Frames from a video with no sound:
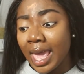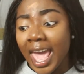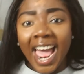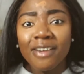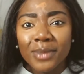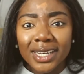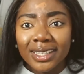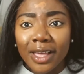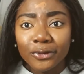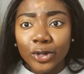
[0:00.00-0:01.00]
have
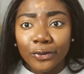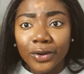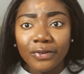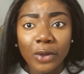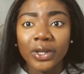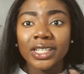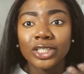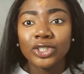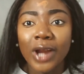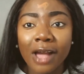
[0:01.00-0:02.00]
money left over if I wanted
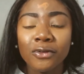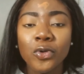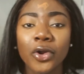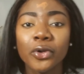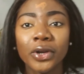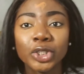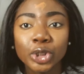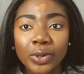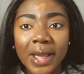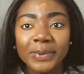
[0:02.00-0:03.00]
to travel or go on
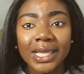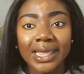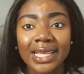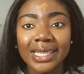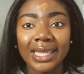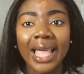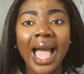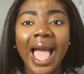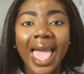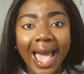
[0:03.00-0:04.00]
trips and things like
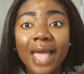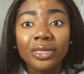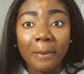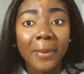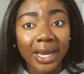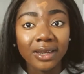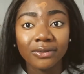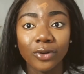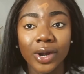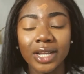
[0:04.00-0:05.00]
that. I had the money
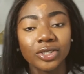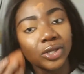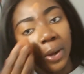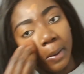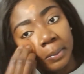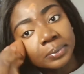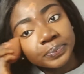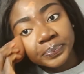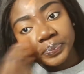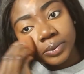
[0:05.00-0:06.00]
for it. So
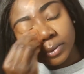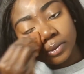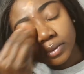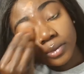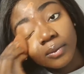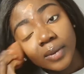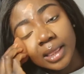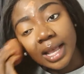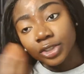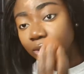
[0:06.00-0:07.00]

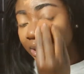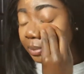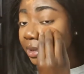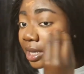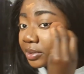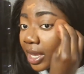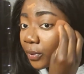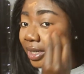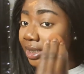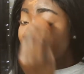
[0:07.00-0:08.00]
that's just some tips I
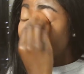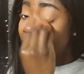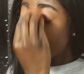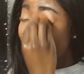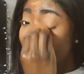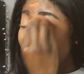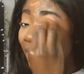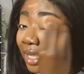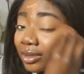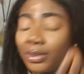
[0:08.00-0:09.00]
wanted to share with you
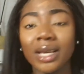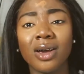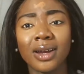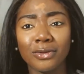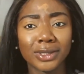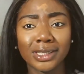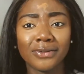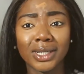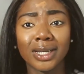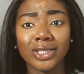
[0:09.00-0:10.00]
guys. Oh my God, I wasn't
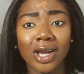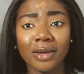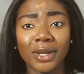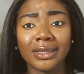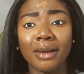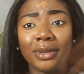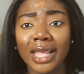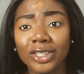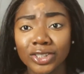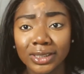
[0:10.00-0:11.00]
even gonna talk about that, but
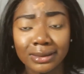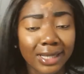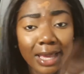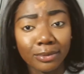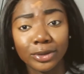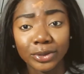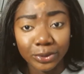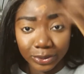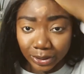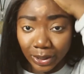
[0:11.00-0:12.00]
that just came
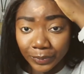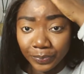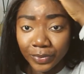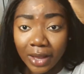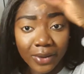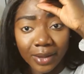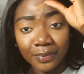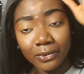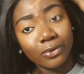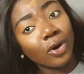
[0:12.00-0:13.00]
through. So, oh
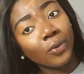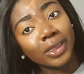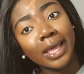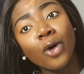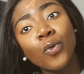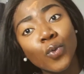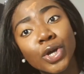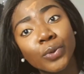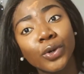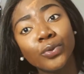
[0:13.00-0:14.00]
well, we'll roll with it.
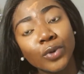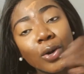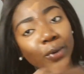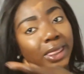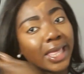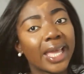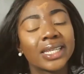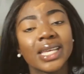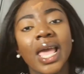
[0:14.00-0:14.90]
We will roll with it.